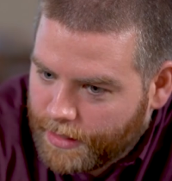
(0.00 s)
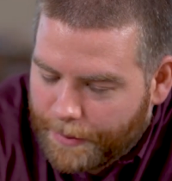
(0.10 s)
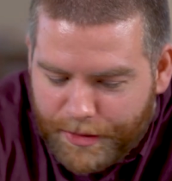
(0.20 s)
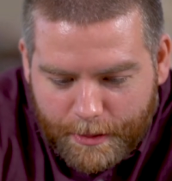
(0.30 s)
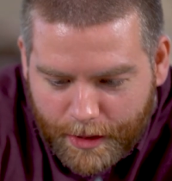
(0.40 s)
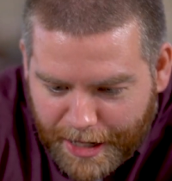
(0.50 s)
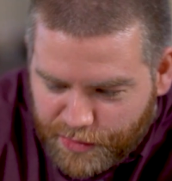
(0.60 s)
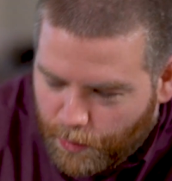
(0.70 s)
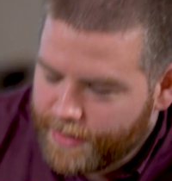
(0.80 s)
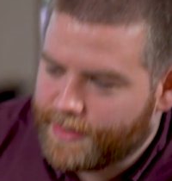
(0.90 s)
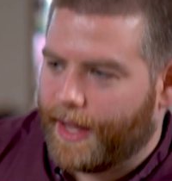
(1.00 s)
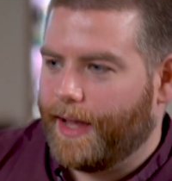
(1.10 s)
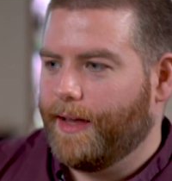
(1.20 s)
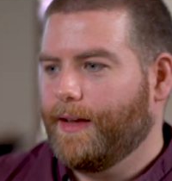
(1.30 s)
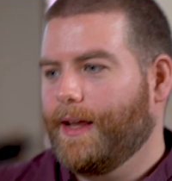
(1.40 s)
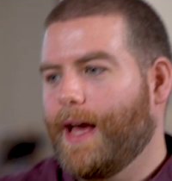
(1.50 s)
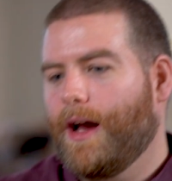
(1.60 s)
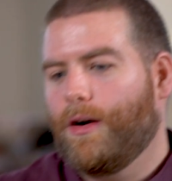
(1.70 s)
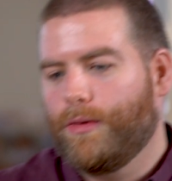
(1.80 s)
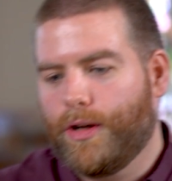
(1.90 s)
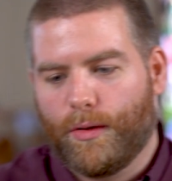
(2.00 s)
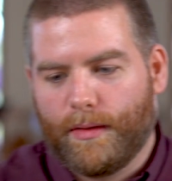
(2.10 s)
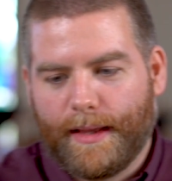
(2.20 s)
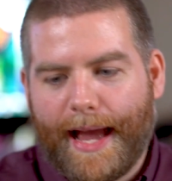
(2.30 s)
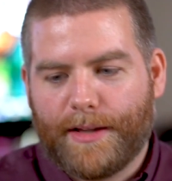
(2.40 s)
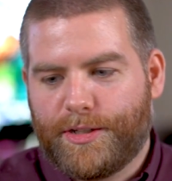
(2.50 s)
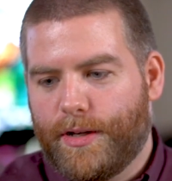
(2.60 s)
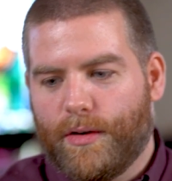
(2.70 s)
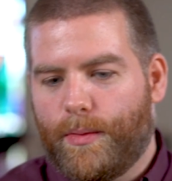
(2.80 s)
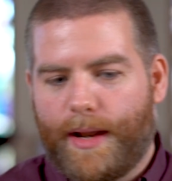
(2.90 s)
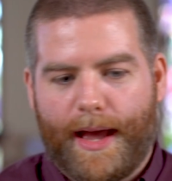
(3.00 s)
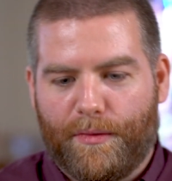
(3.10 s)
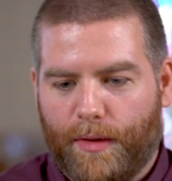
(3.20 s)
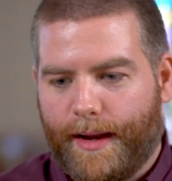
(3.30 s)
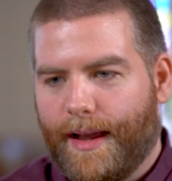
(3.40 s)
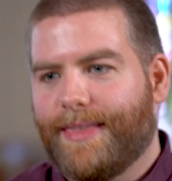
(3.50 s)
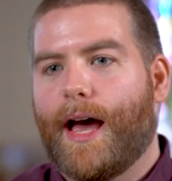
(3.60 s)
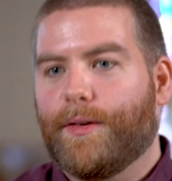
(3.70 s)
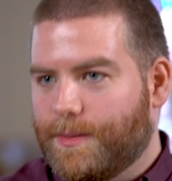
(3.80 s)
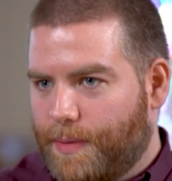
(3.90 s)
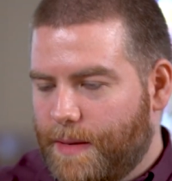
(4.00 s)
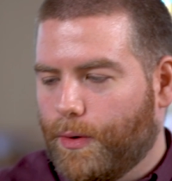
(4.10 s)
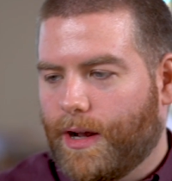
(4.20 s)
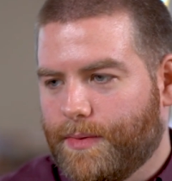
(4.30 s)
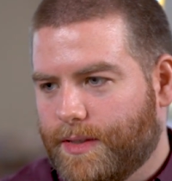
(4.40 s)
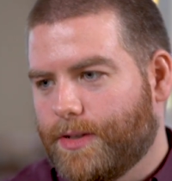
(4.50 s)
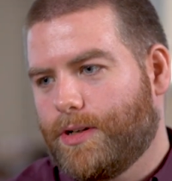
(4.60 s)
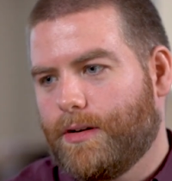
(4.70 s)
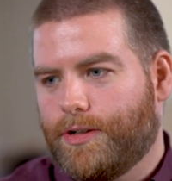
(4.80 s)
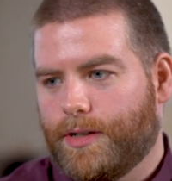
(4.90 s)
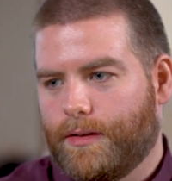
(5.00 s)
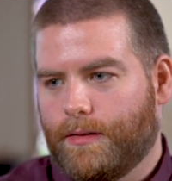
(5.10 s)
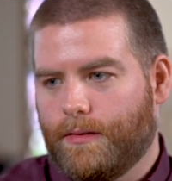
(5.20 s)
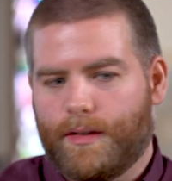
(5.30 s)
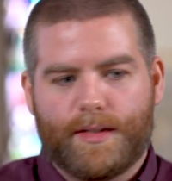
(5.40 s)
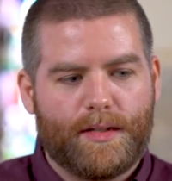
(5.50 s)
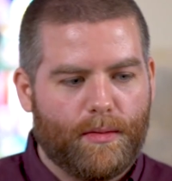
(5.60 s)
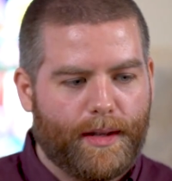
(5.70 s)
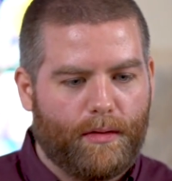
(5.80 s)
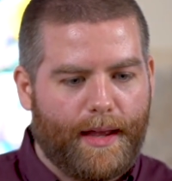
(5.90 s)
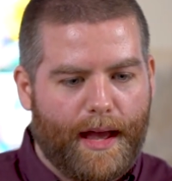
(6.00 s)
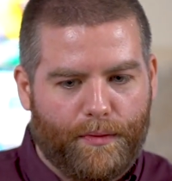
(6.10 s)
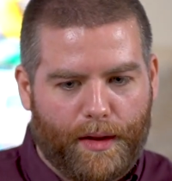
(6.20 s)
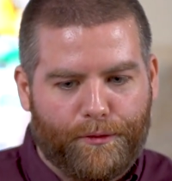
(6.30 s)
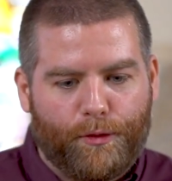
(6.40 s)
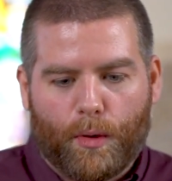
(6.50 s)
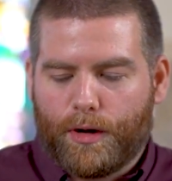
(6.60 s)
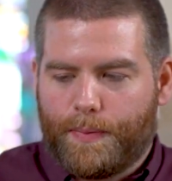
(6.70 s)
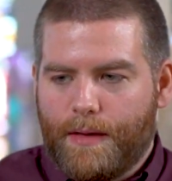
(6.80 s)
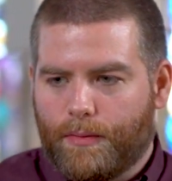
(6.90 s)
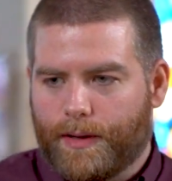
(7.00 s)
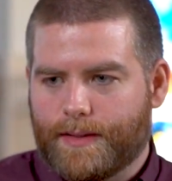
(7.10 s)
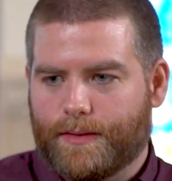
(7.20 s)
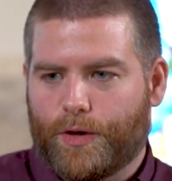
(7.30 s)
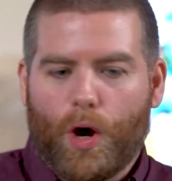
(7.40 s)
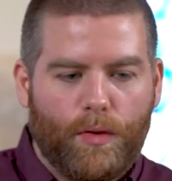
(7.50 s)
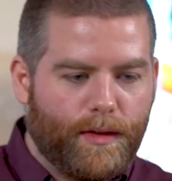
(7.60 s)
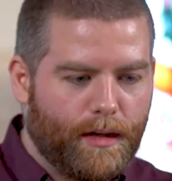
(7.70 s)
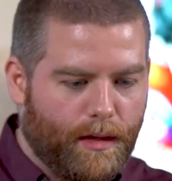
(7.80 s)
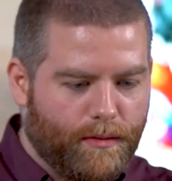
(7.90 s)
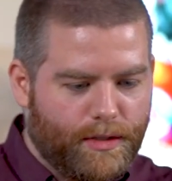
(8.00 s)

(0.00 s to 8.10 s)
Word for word: I'm thinking about Ash Wednesday and how, you know, last year we would have like a thousand people come to the church, and this year we can only have like 400 people because of COVID and all the